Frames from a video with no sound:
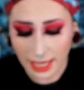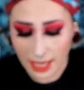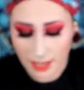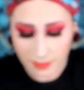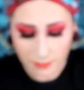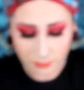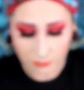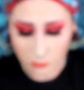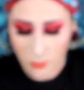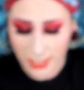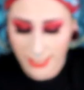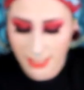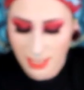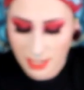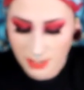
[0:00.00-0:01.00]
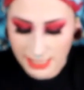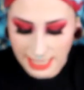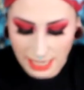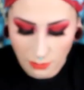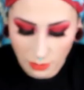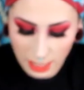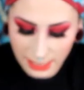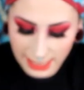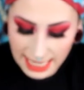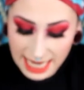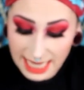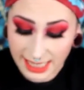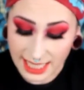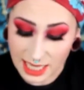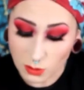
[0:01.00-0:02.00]
can't wait to use it. We'll
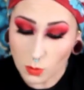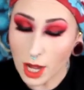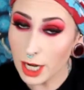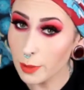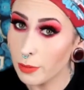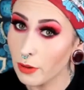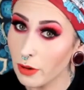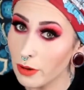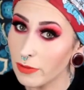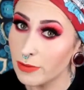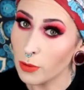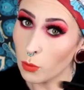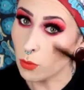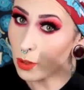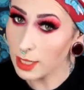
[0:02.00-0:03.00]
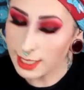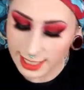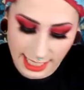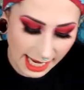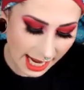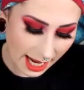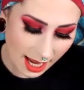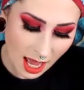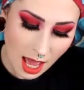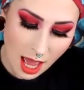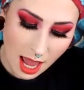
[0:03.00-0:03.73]
see, it says waterproof, we'll see.